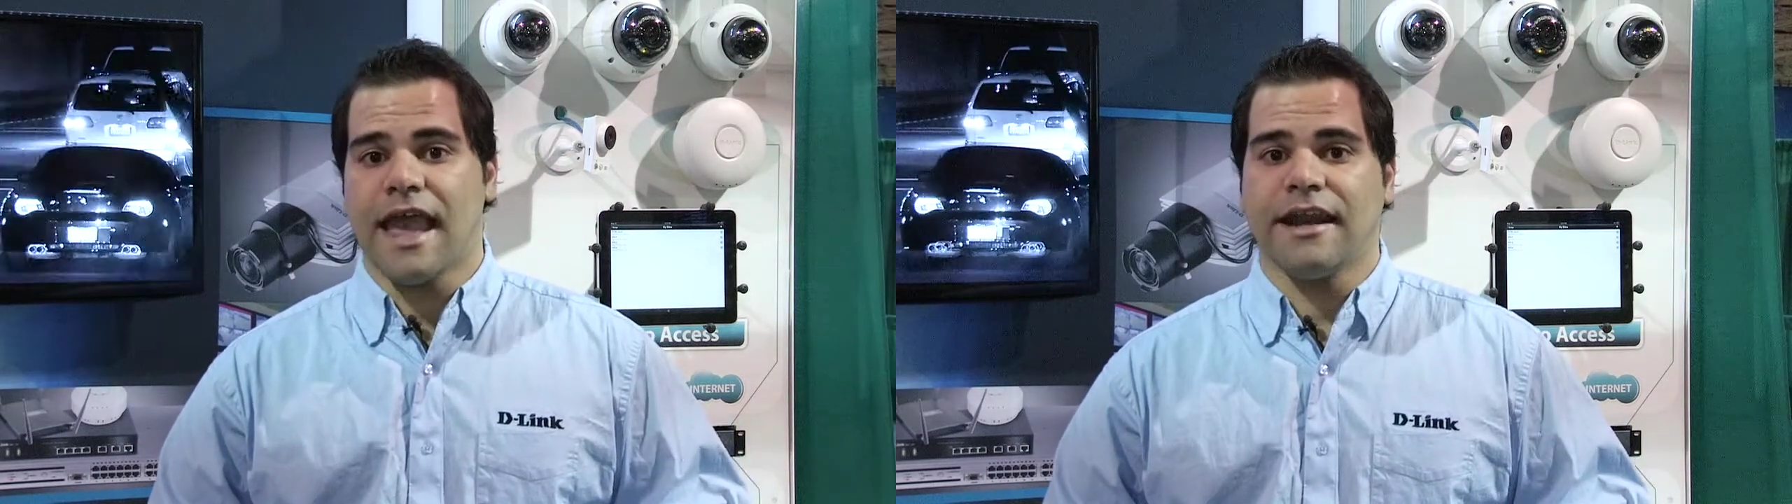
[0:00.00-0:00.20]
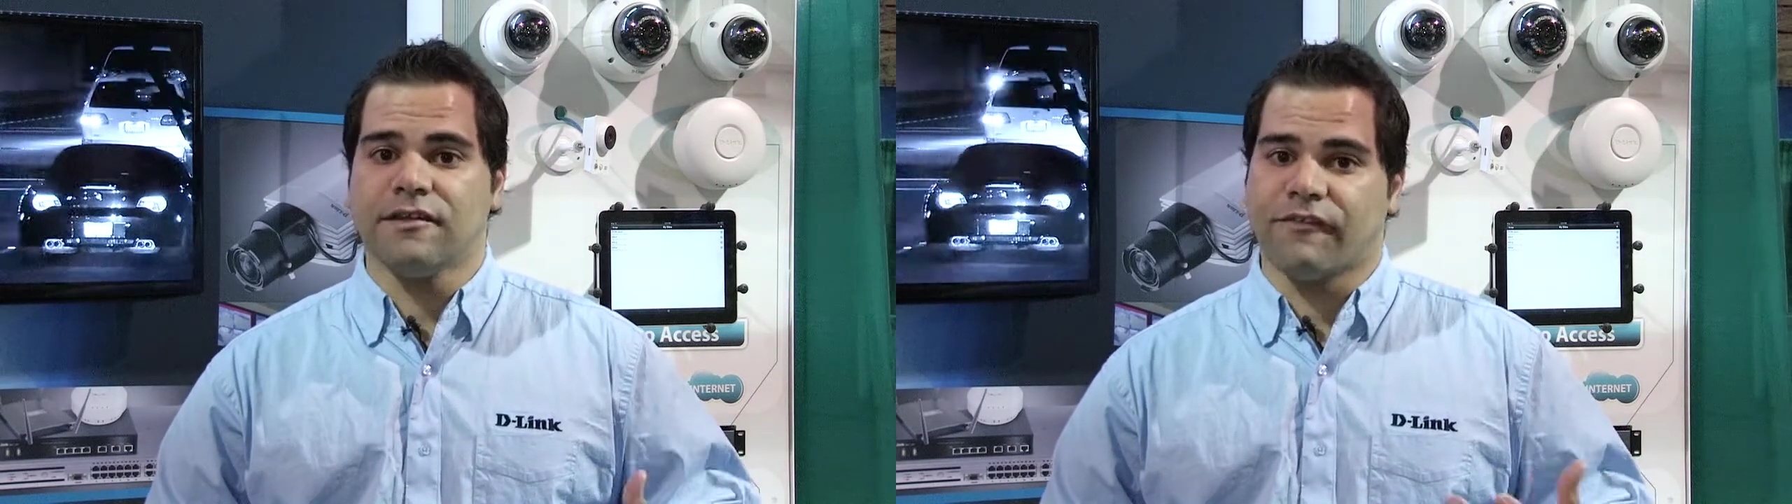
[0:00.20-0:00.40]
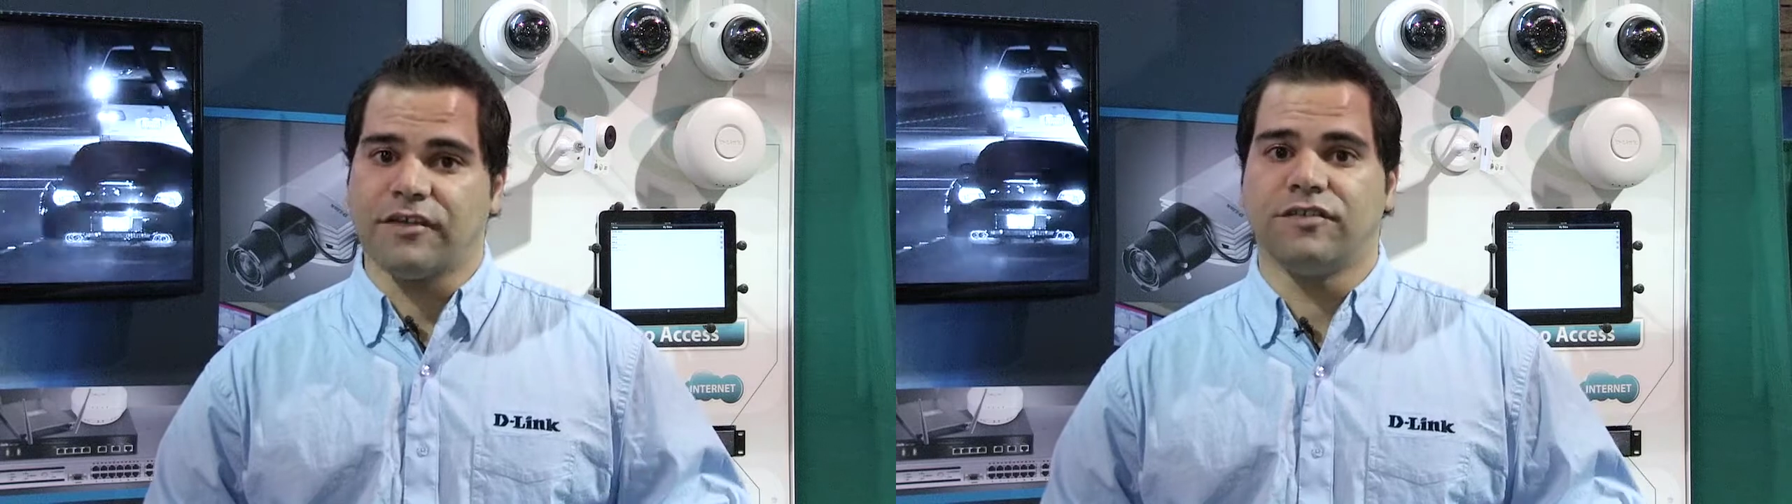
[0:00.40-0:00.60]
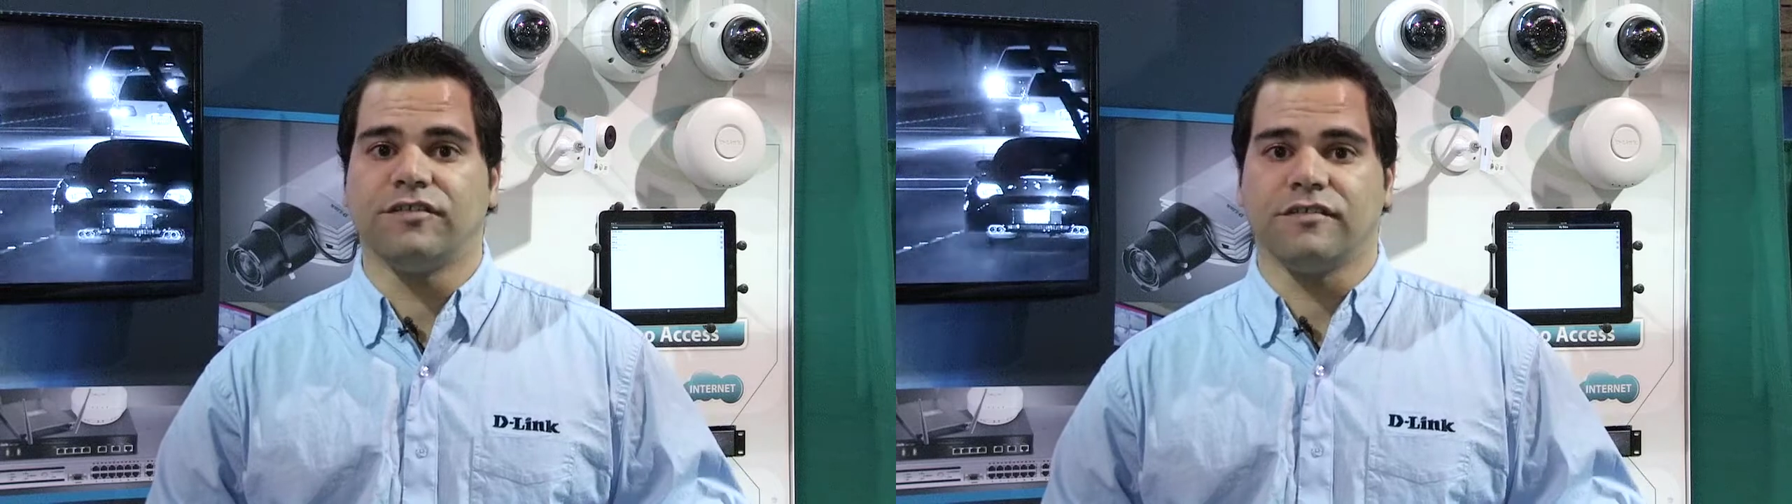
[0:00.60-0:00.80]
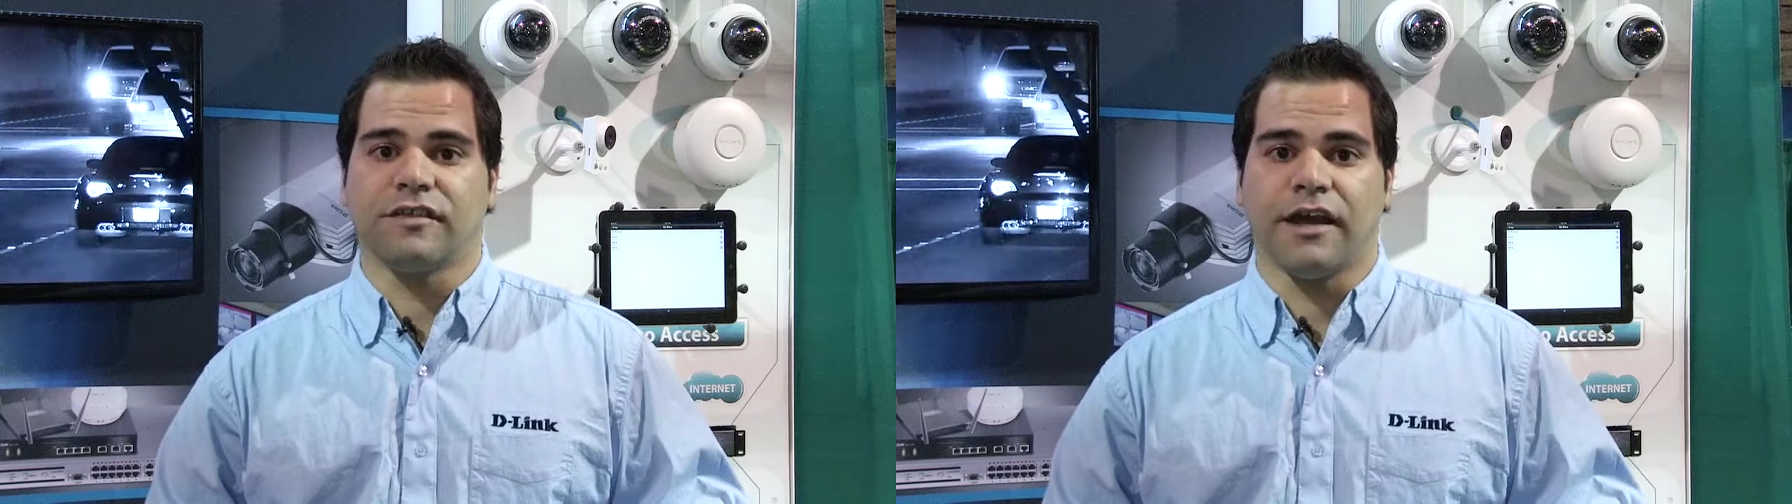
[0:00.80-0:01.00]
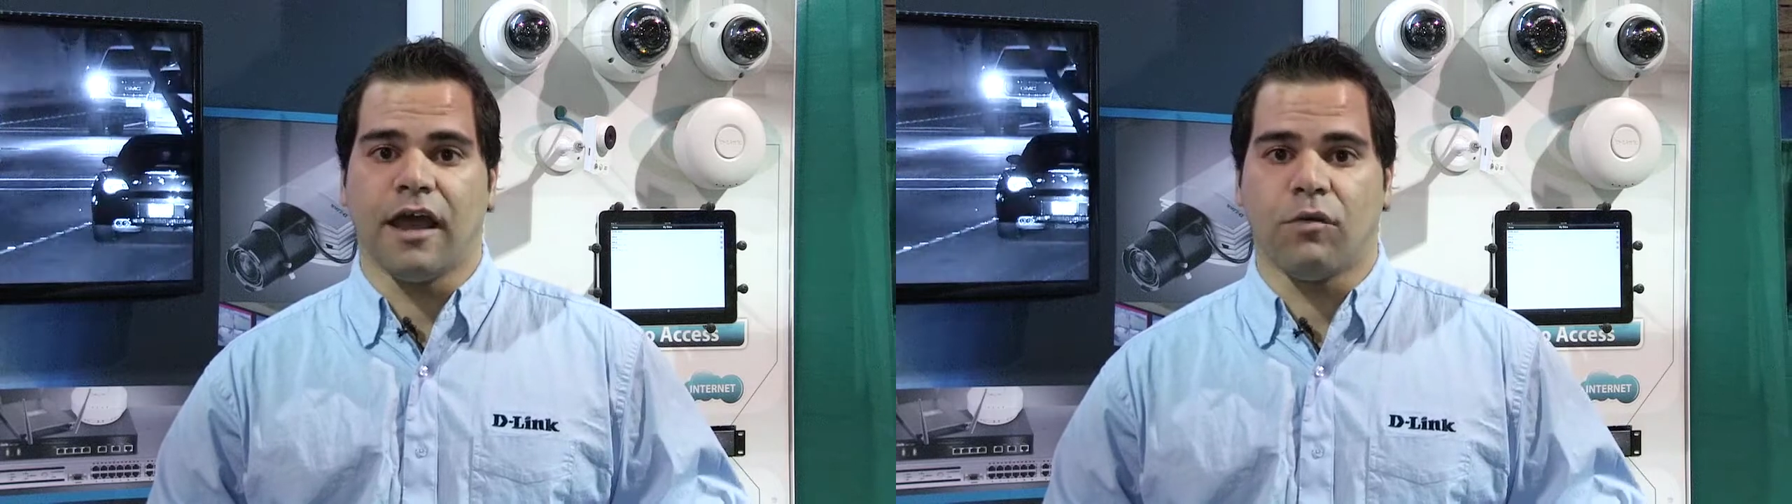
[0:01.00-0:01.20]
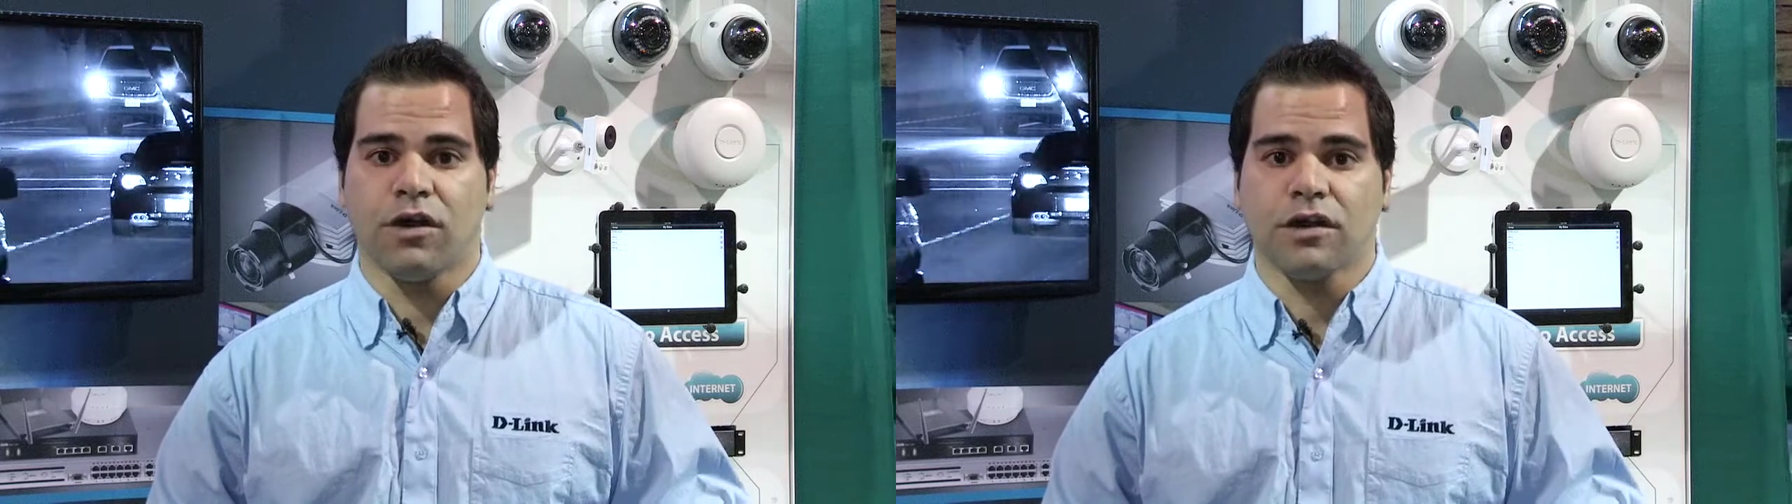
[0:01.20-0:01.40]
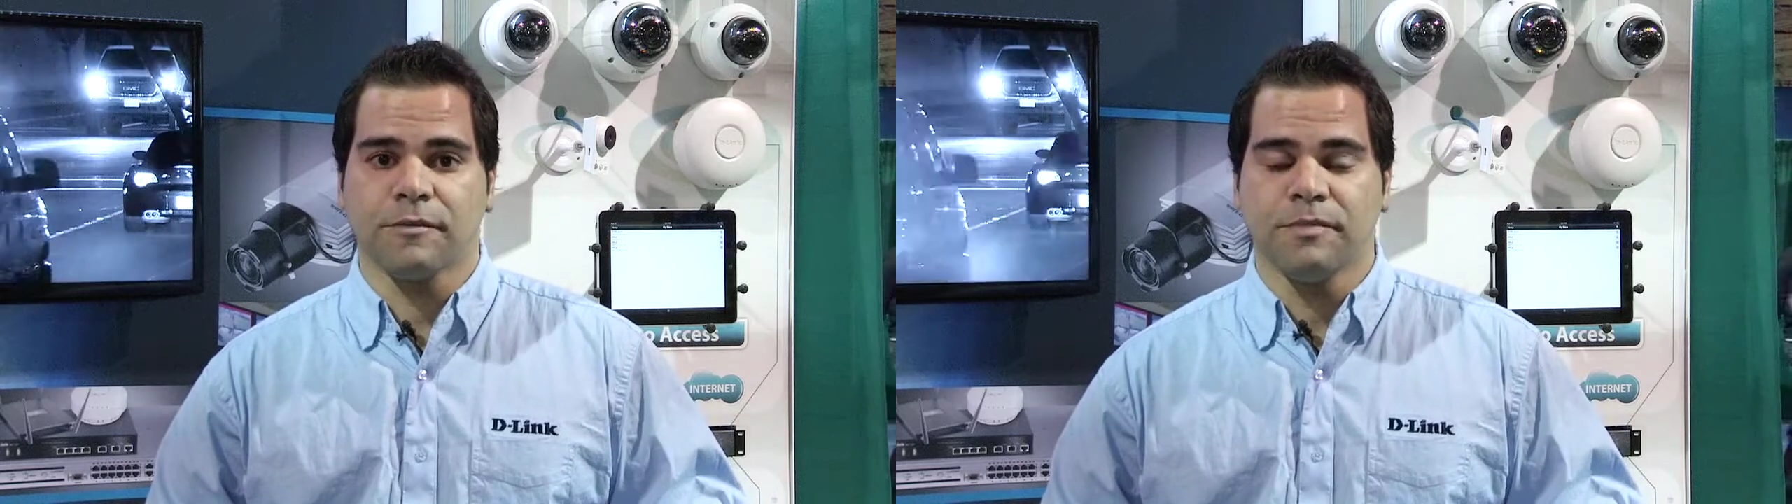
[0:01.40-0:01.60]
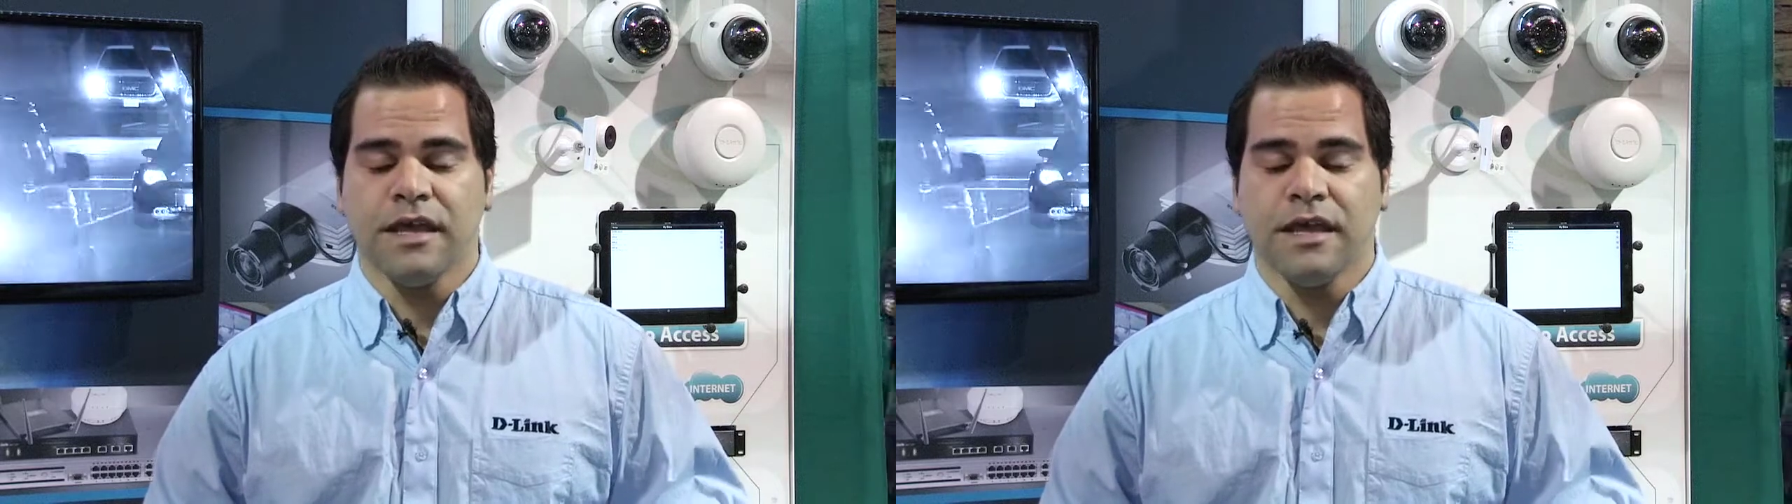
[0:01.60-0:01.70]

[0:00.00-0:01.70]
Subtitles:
any devices into the network,